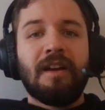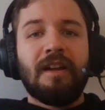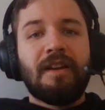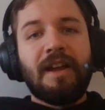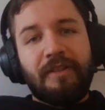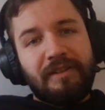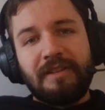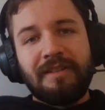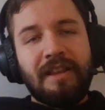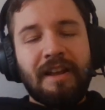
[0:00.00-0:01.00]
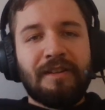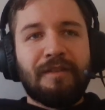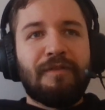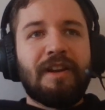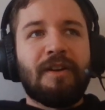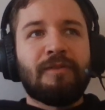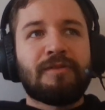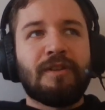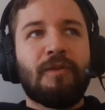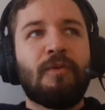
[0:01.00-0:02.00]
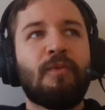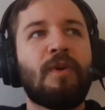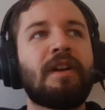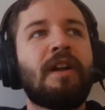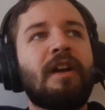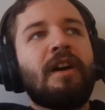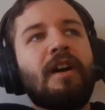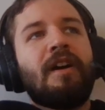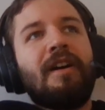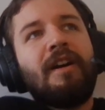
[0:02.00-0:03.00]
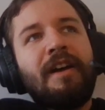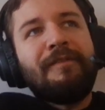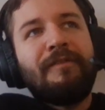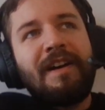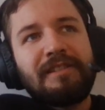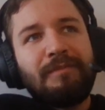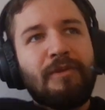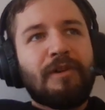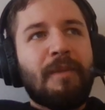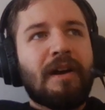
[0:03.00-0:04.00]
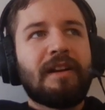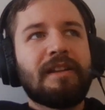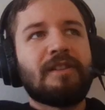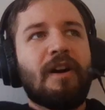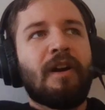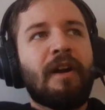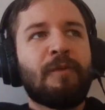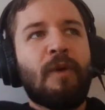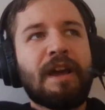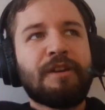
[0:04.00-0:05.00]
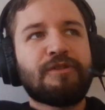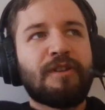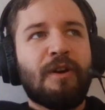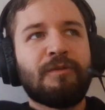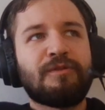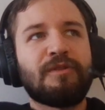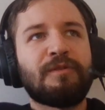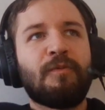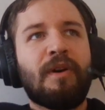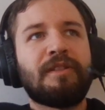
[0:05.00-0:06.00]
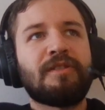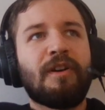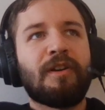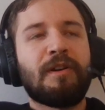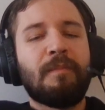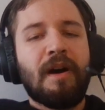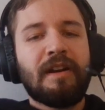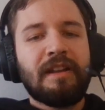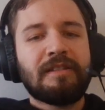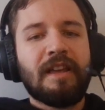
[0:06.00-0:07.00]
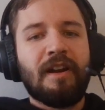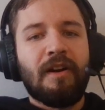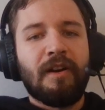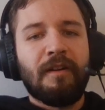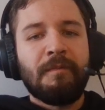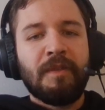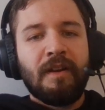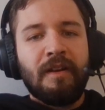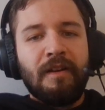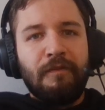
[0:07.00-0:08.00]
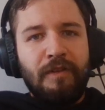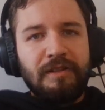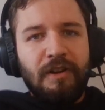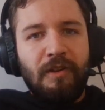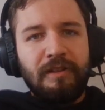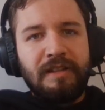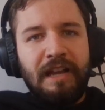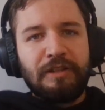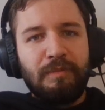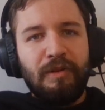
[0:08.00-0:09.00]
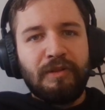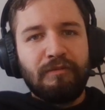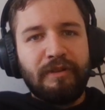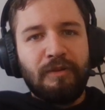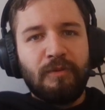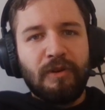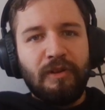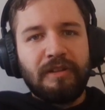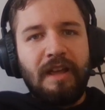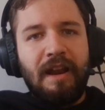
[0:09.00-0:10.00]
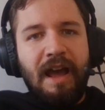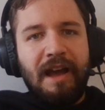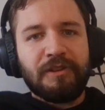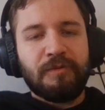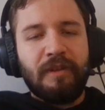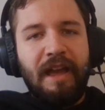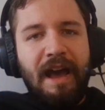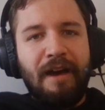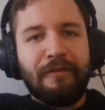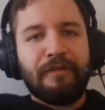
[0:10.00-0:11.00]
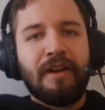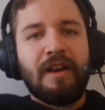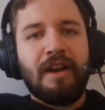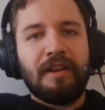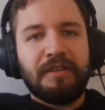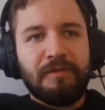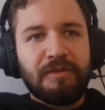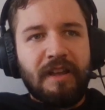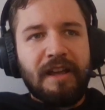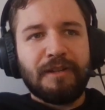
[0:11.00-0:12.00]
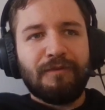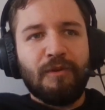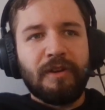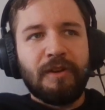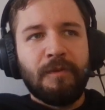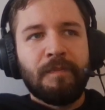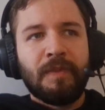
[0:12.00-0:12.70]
And now, this isn't the end of the video. So what investable commodities are and why you should own certain ones are commodities that are physical and tangible in the real world that actually have a use case for you.